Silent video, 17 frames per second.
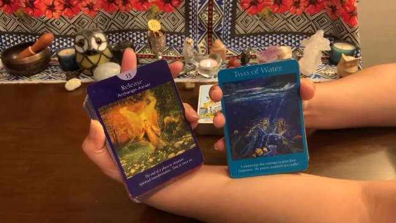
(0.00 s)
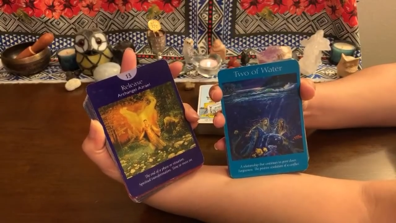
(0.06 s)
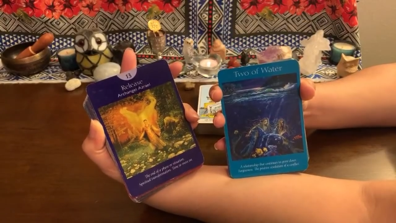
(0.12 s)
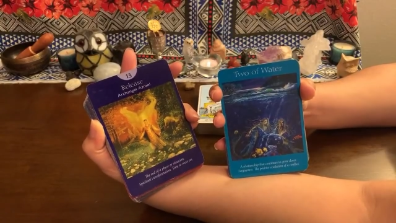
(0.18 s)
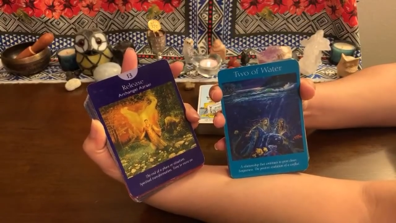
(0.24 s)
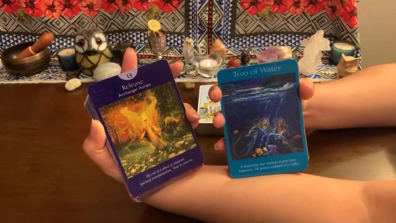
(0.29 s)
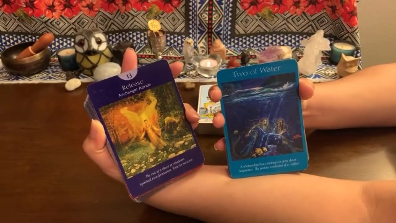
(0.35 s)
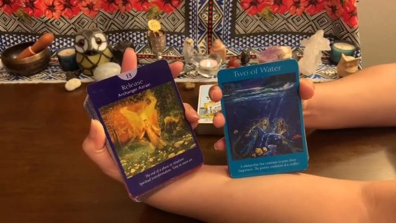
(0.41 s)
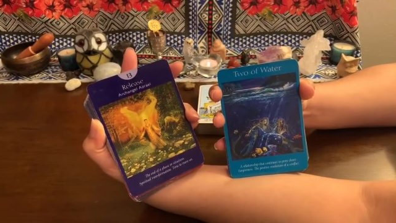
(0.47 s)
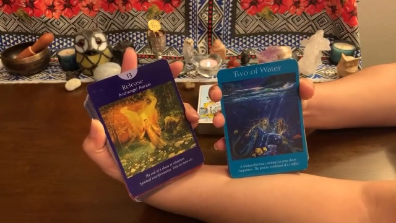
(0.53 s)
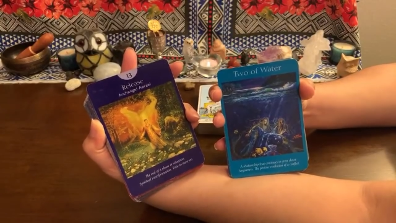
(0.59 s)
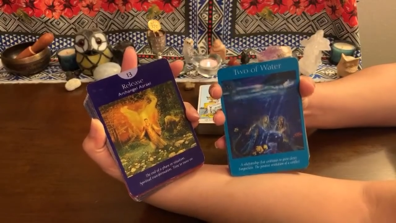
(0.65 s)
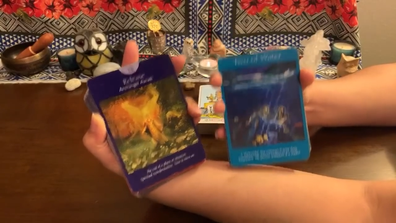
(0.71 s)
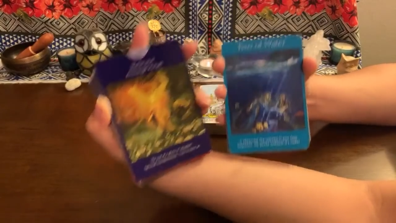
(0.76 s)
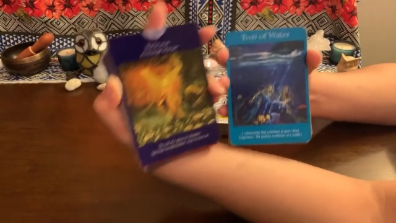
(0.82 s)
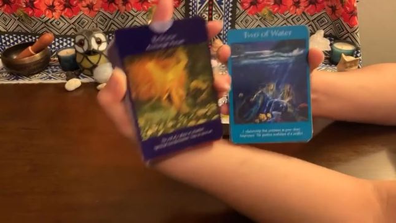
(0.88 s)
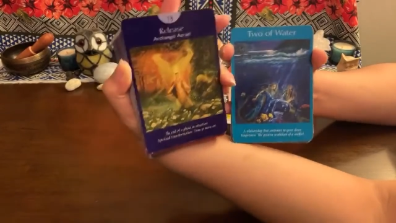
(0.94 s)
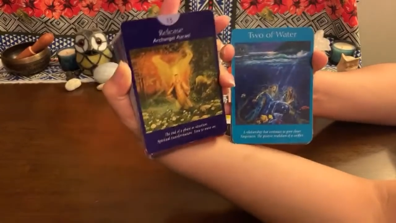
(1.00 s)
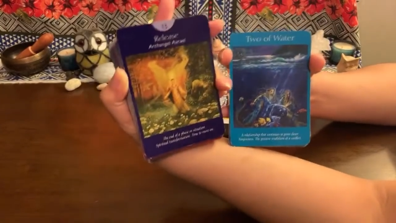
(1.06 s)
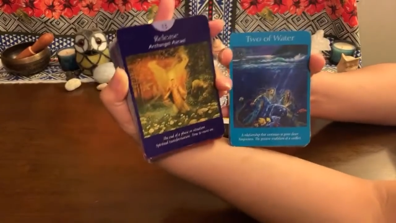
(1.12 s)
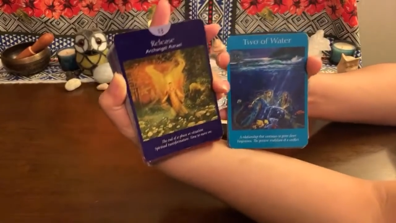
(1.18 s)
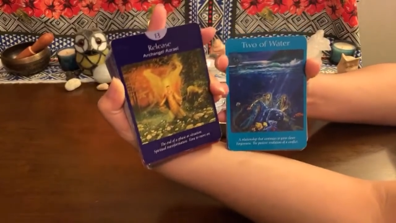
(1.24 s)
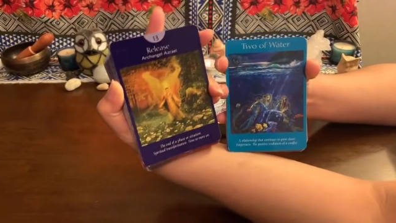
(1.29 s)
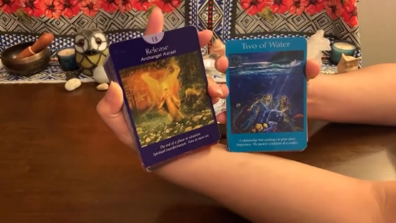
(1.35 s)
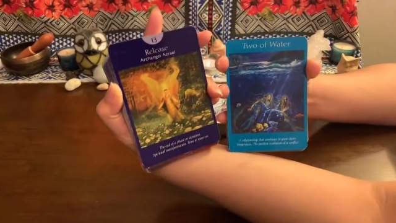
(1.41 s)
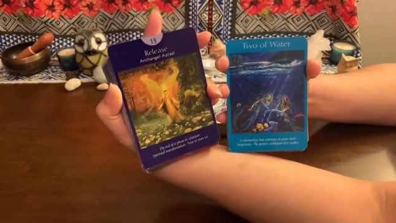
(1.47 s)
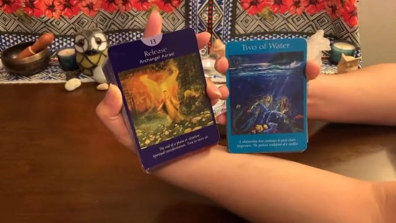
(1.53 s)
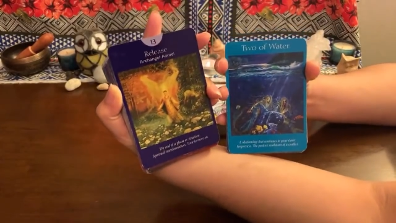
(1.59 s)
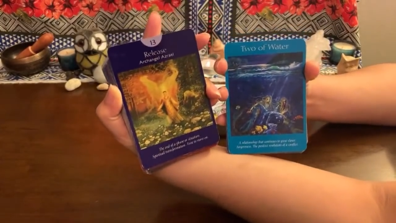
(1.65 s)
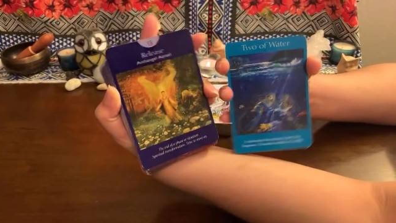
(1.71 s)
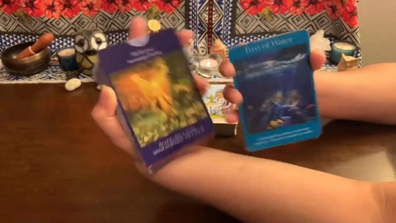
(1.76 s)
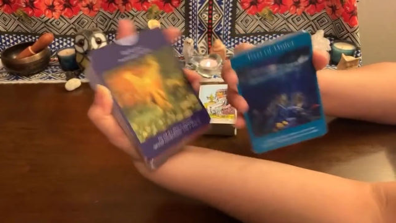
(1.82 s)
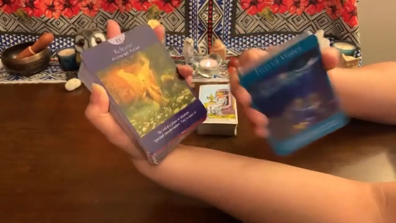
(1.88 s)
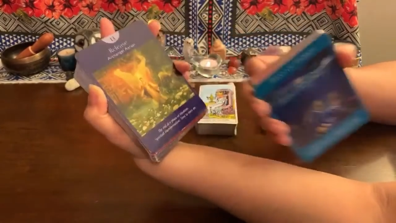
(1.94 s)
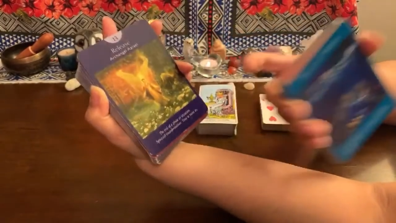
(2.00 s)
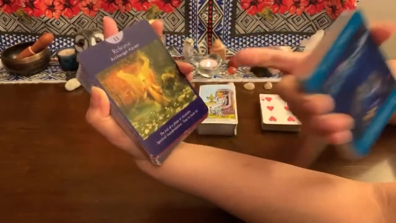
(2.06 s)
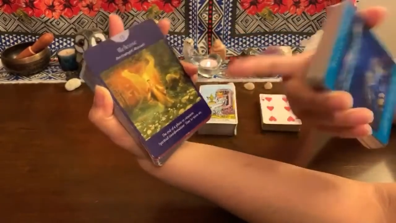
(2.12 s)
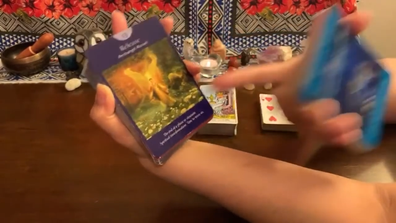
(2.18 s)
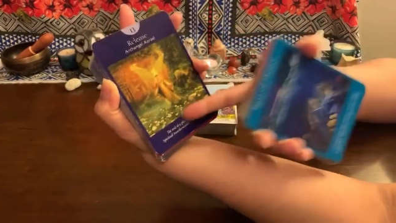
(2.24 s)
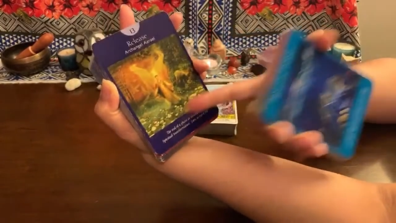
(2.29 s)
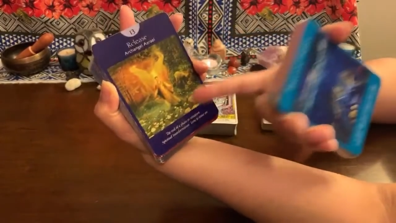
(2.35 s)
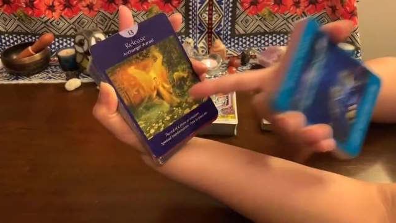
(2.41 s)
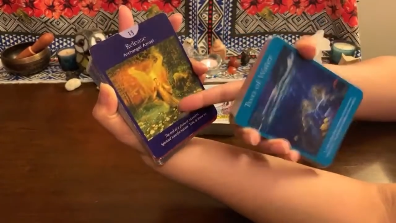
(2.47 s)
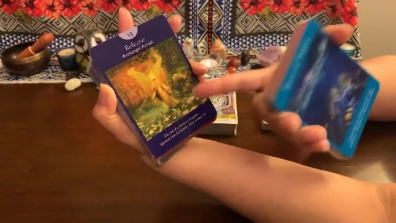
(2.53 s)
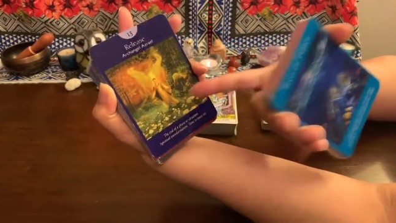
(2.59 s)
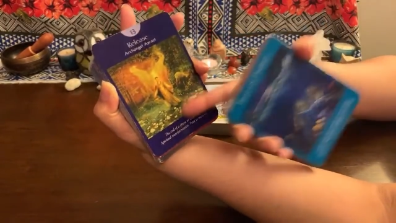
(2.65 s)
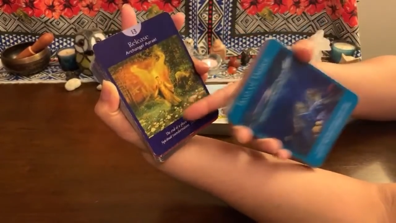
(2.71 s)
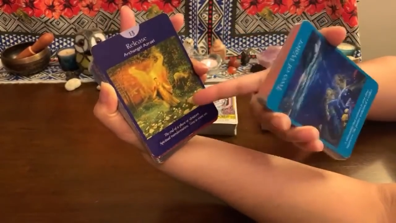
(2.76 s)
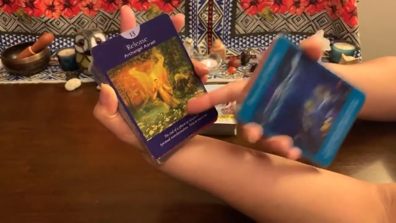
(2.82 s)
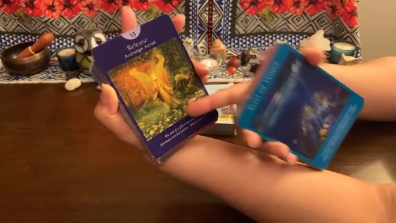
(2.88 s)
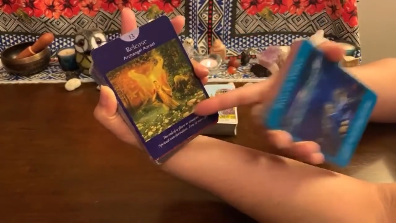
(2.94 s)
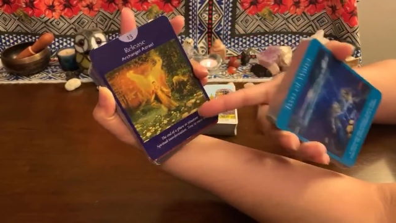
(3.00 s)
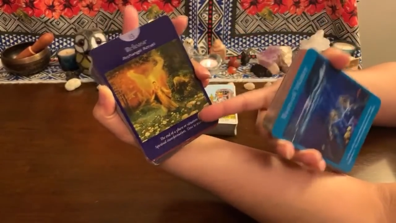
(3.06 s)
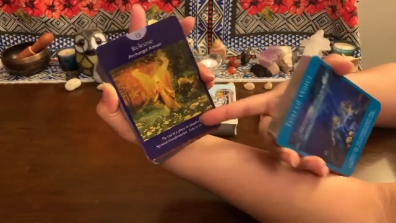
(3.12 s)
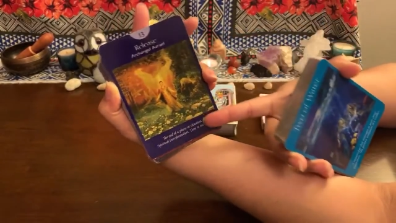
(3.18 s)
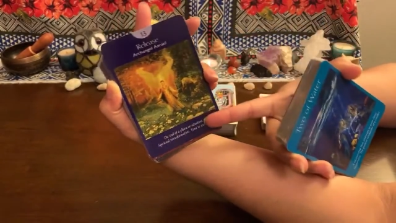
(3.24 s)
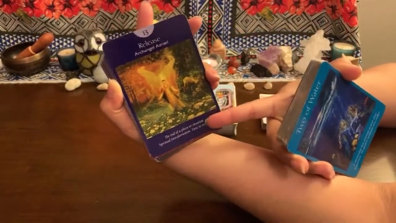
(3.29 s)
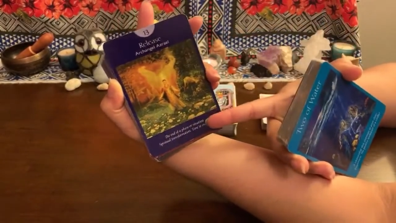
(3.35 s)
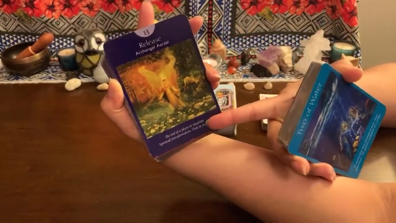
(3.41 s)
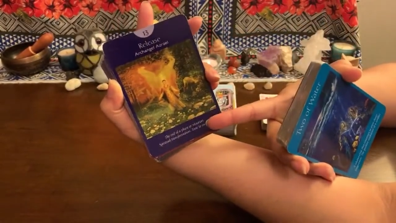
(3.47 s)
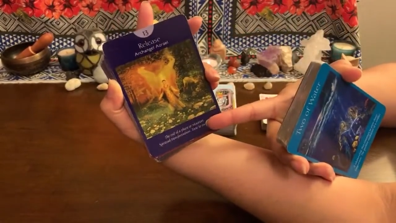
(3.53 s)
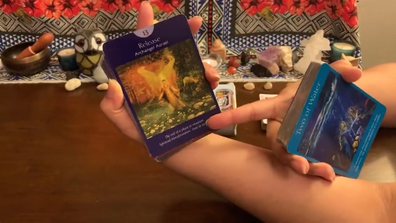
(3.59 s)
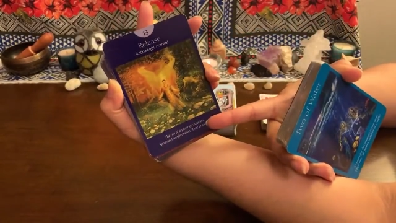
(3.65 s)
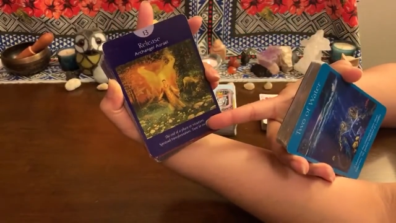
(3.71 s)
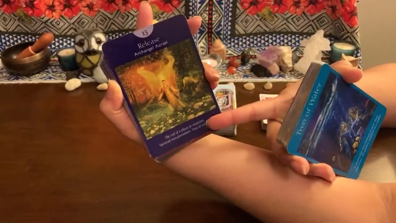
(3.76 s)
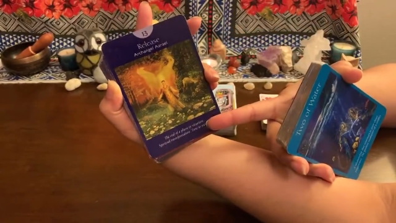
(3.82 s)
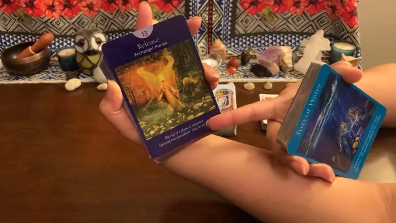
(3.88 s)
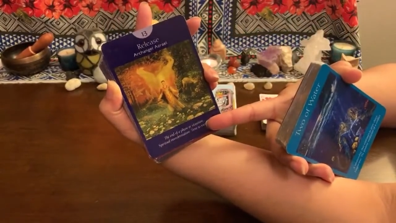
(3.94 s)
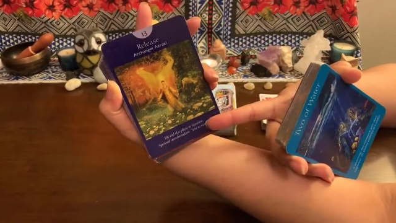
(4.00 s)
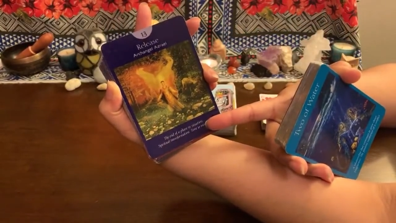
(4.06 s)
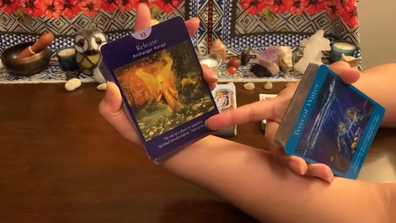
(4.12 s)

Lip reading: (no speaker visible)